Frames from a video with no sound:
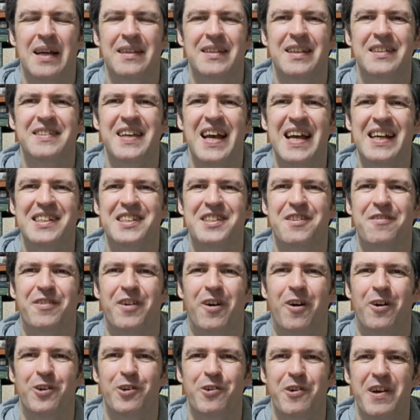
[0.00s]
The text of
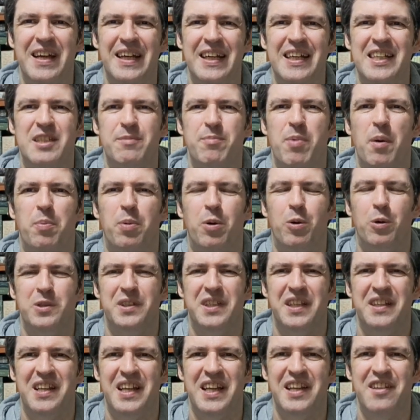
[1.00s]
Concrete is
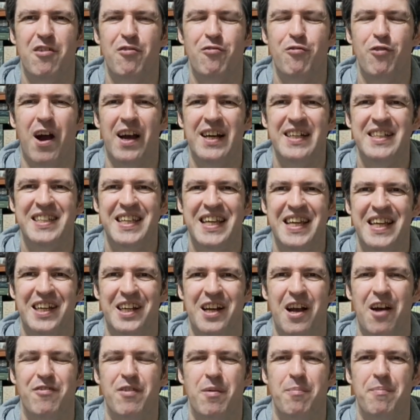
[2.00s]
purportedly the writing
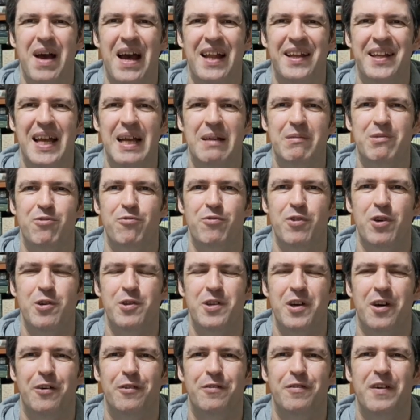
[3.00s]
of a man named
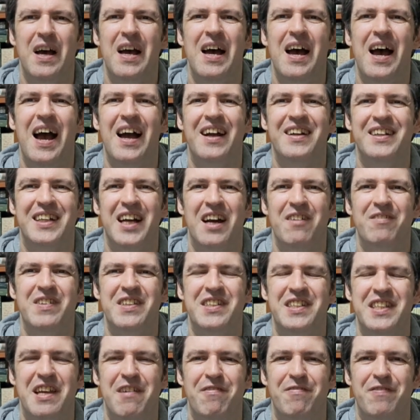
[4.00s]
Rudolf and
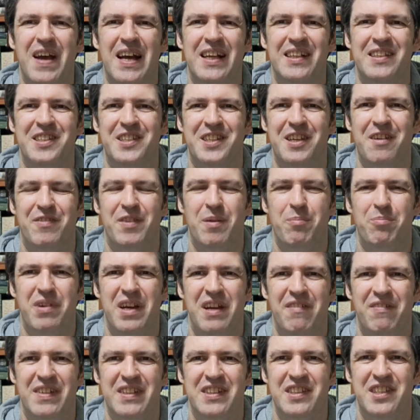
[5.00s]
covers the events of the
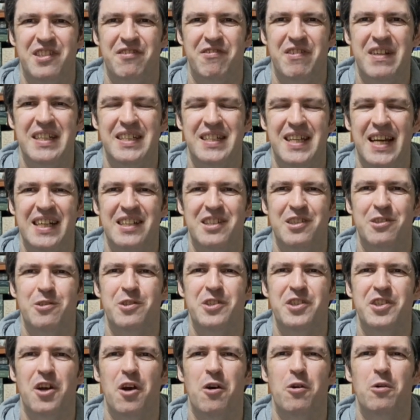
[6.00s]
previous 3 days or
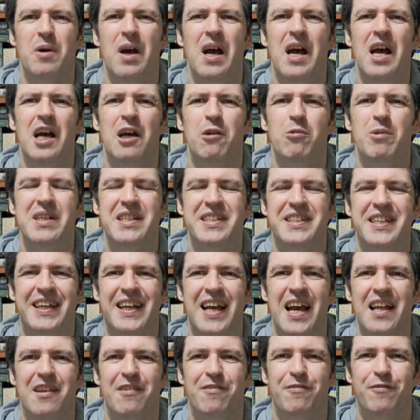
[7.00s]
so, which
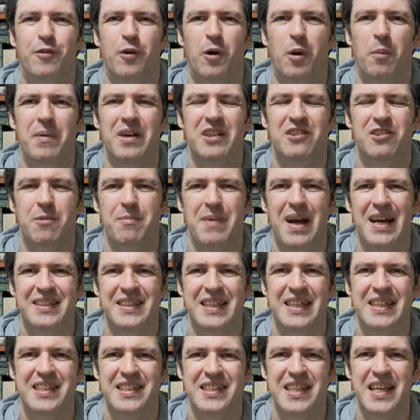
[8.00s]
together form a
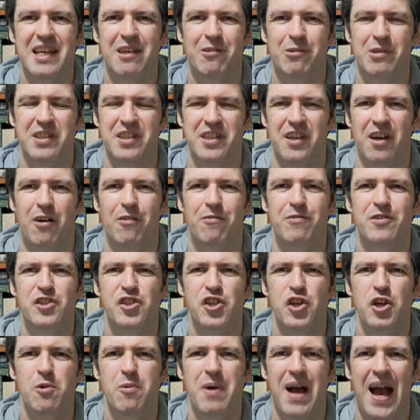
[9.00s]
dramatic sequence of
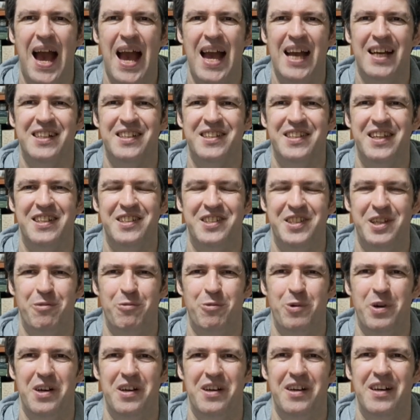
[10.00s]
two acts, as it
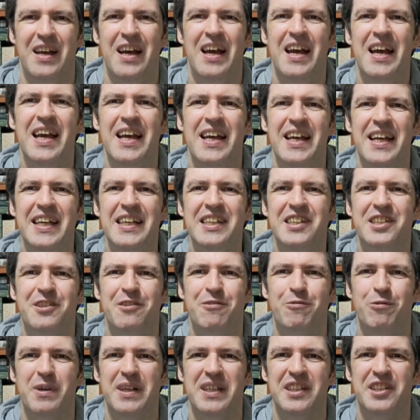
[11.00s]
were, each
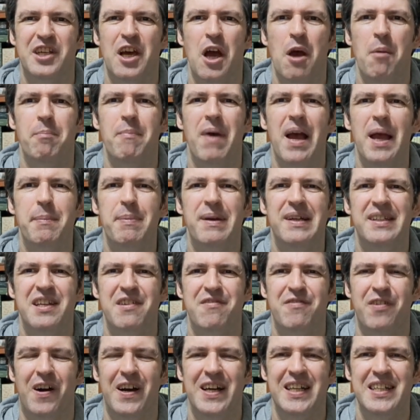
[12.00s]
of which may be
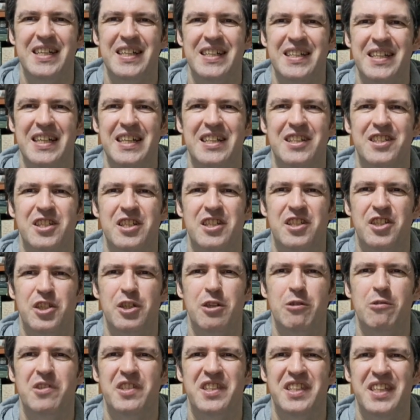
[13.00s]
divided into
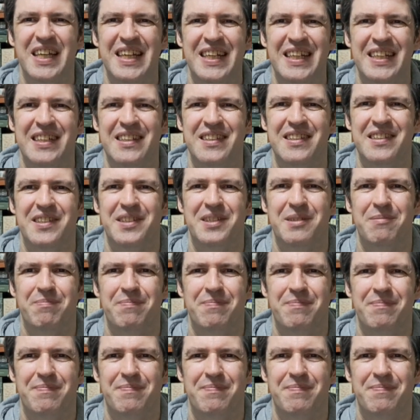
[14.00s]
two scenes.